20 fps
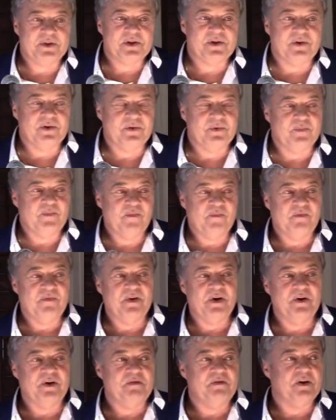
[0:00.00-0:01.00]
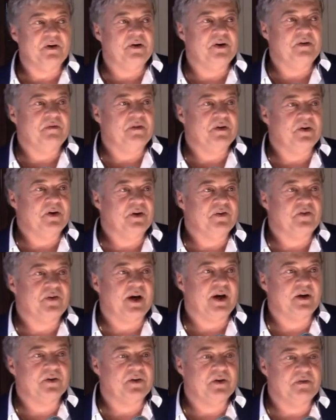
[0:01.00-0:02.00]
So very, very, very
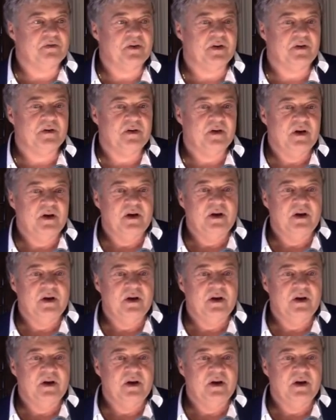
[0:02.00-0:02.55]
attractive, and